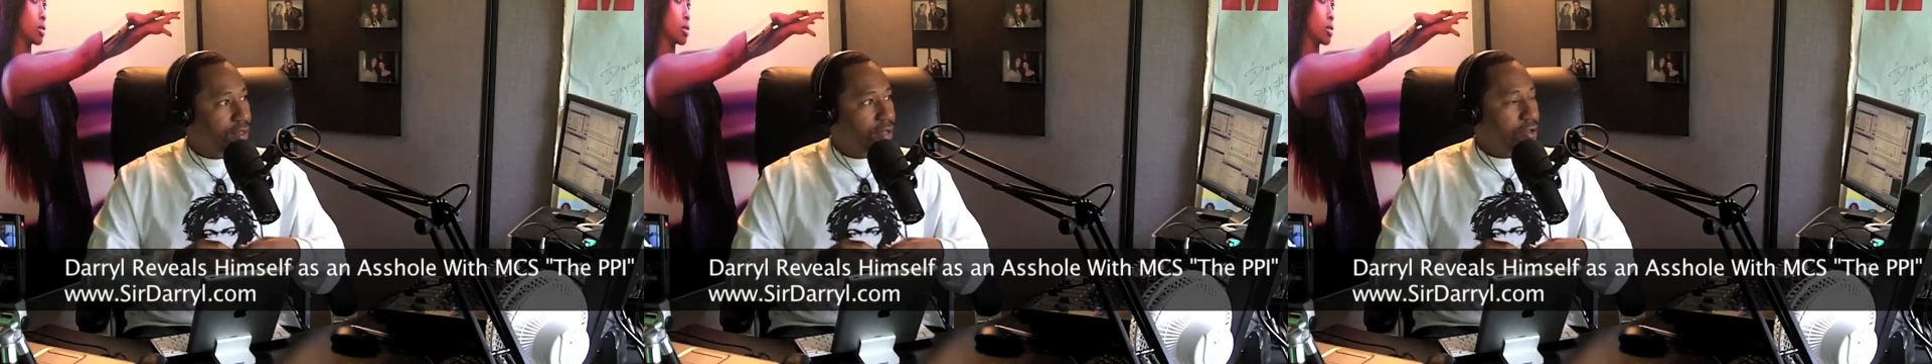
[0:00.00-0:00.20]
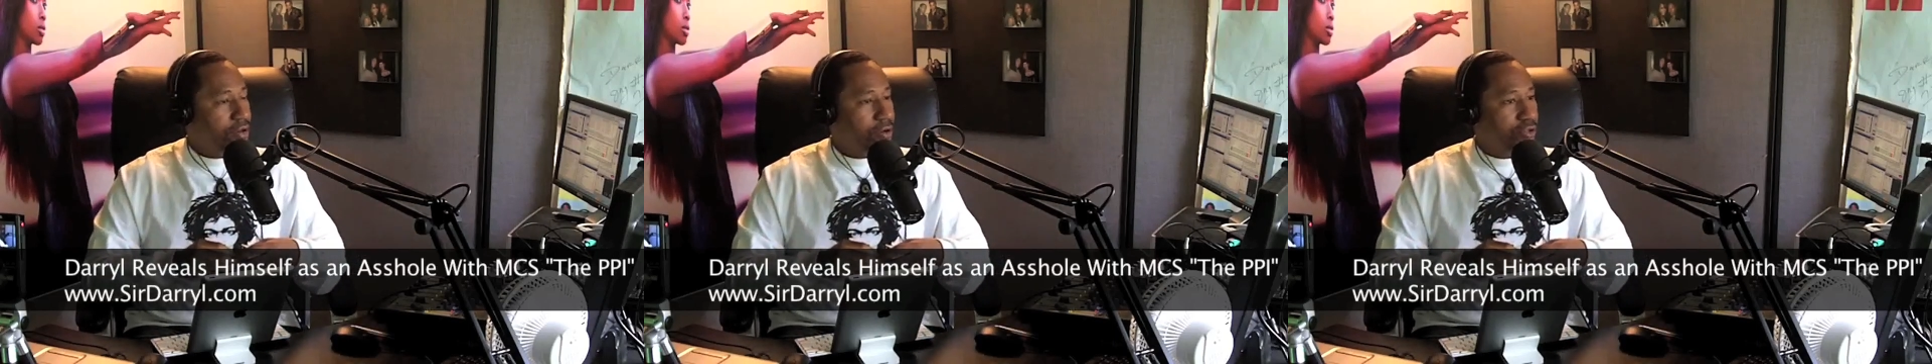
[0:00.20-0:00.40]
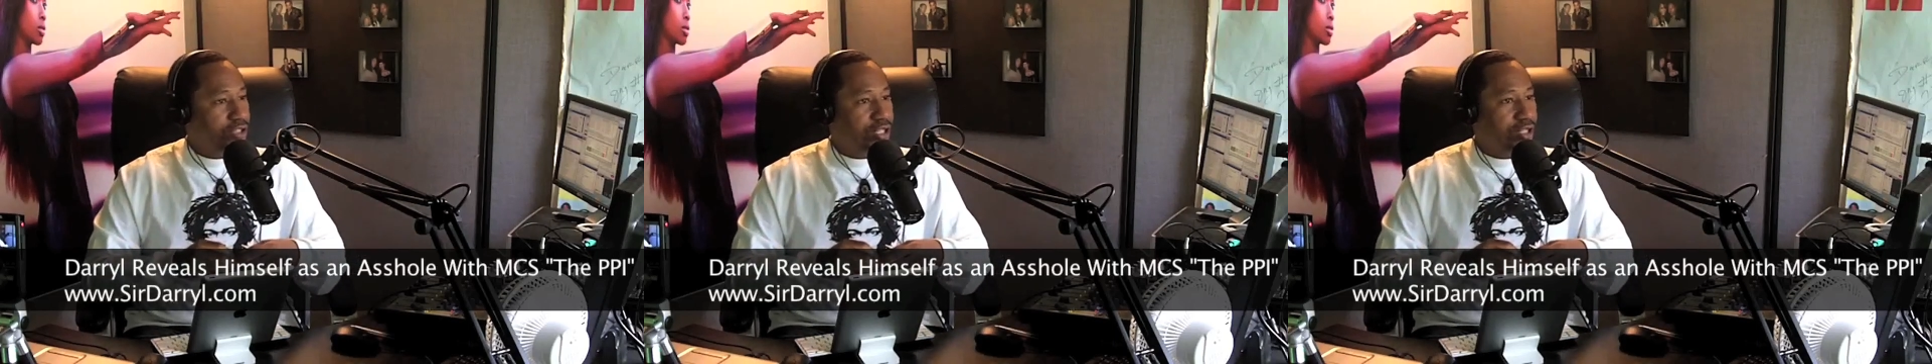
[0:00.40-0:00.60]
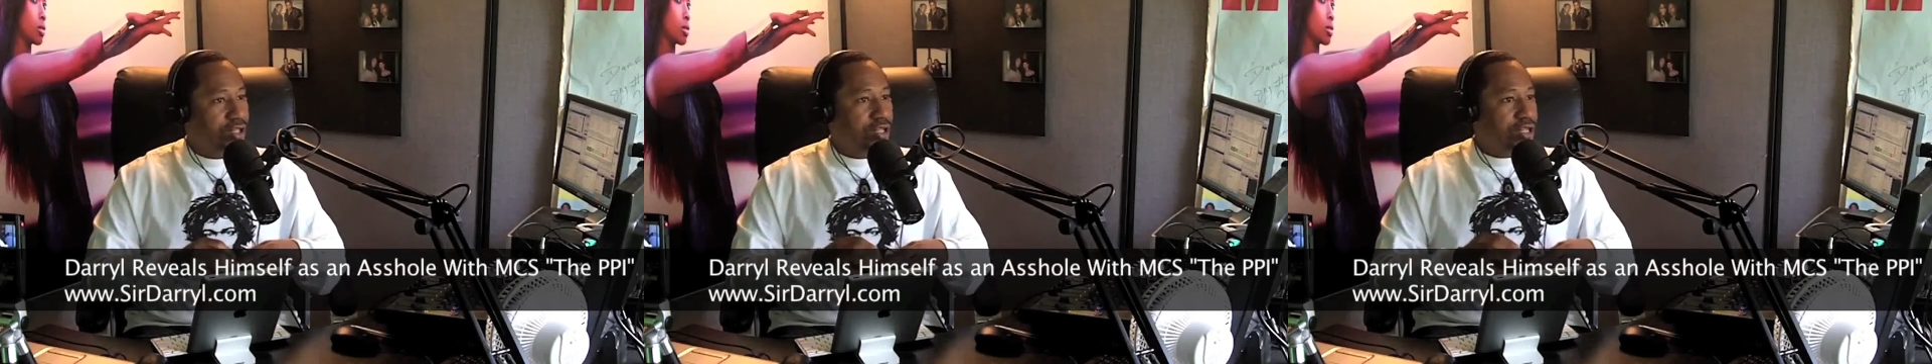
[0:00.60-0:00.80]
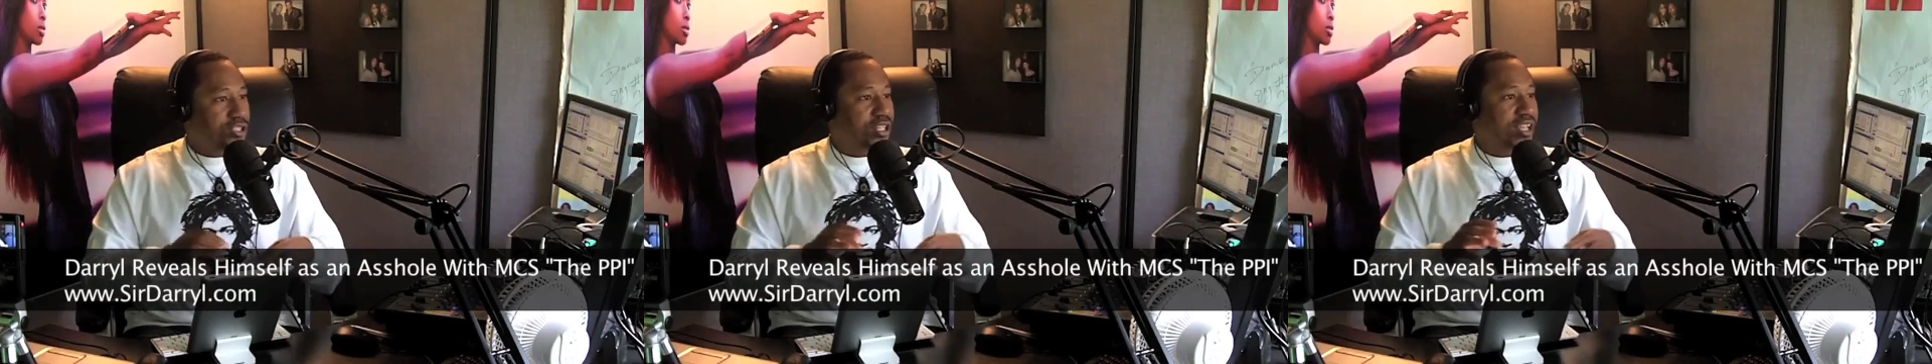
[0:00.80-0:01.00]
You know, she
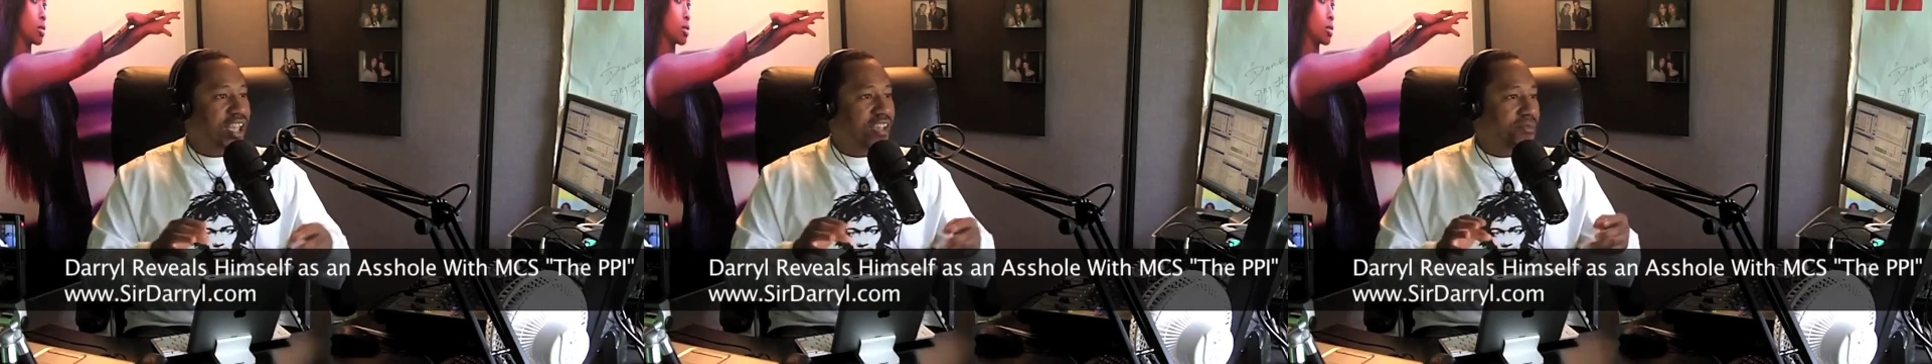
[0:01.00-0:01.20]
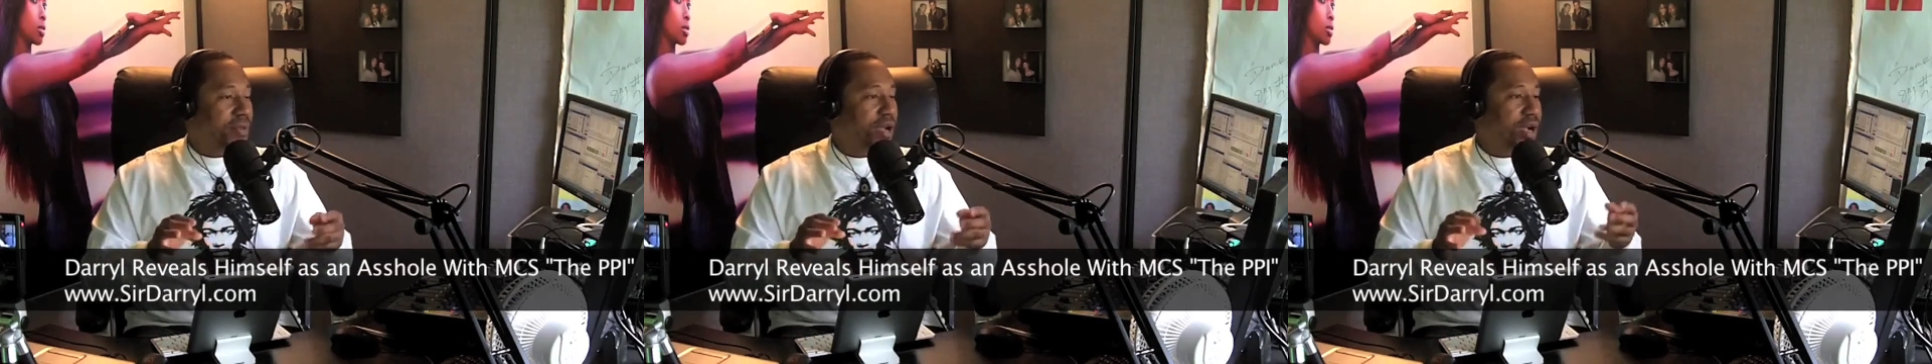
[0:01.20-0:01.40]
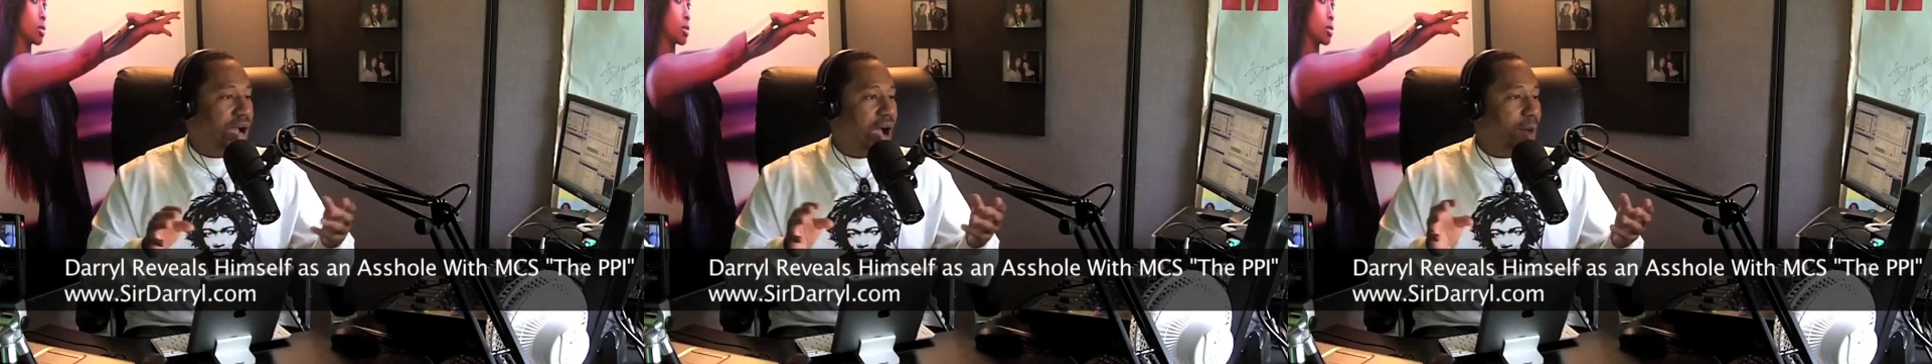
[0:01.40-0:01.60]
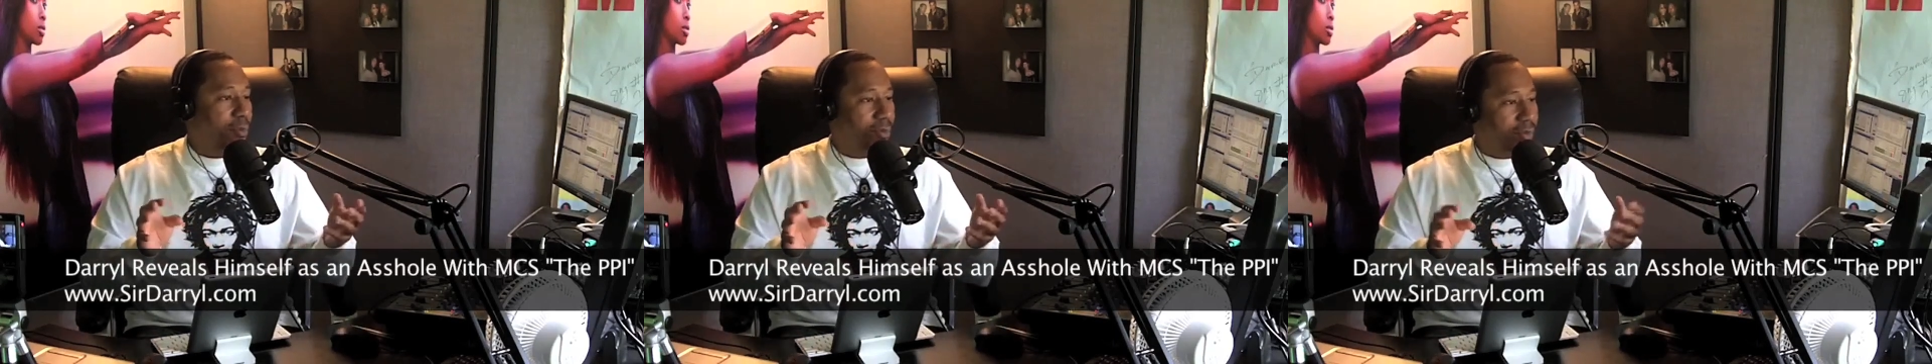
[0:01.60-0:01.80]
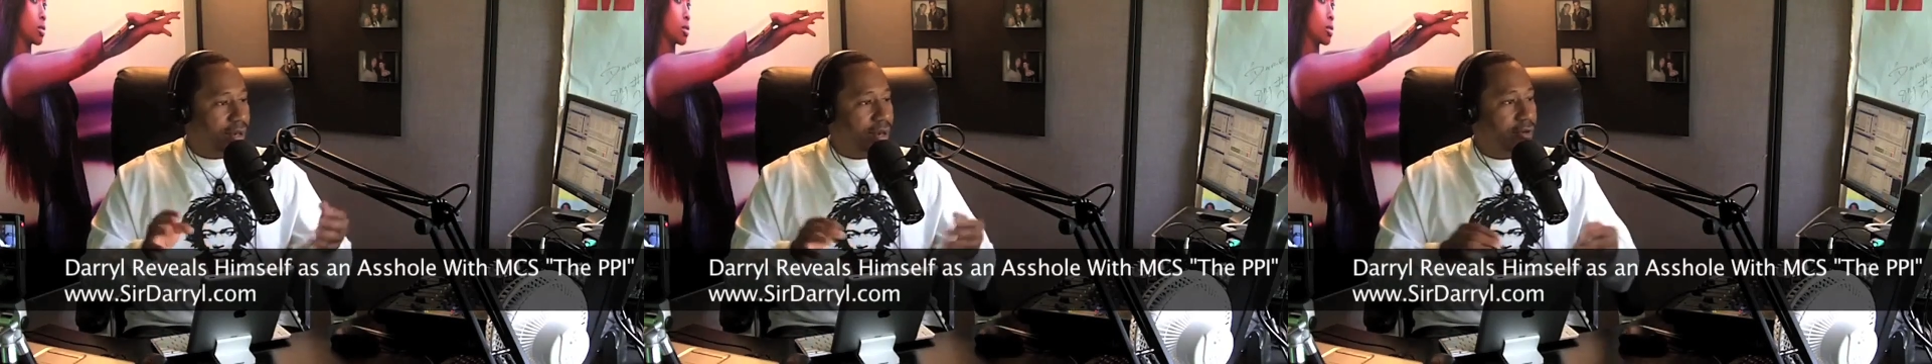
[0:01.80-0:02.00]
gave me a
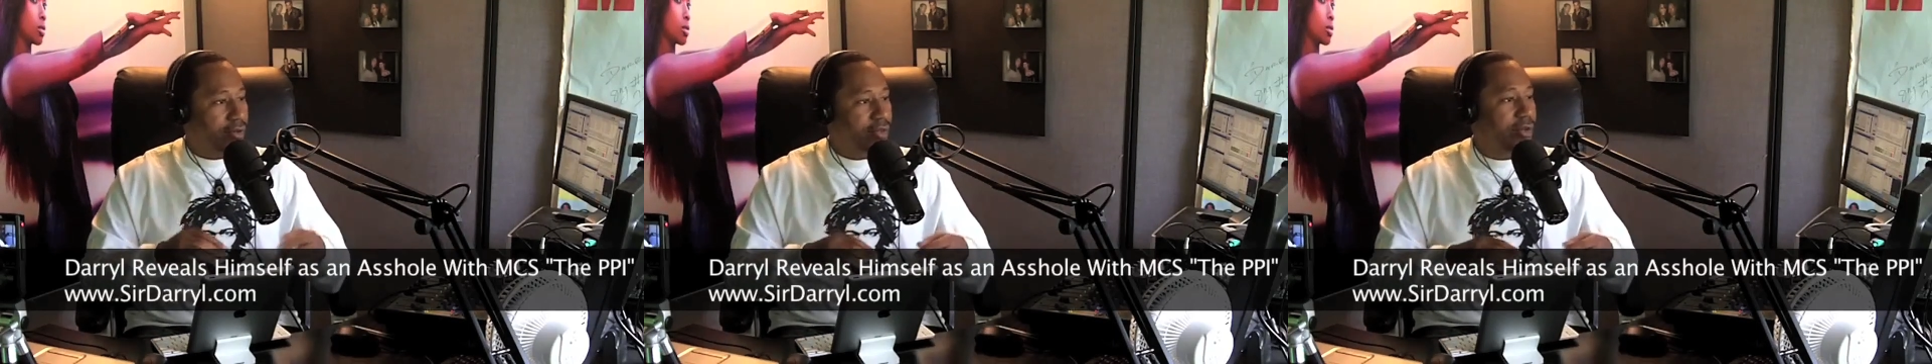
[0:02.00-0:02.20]
compliment here or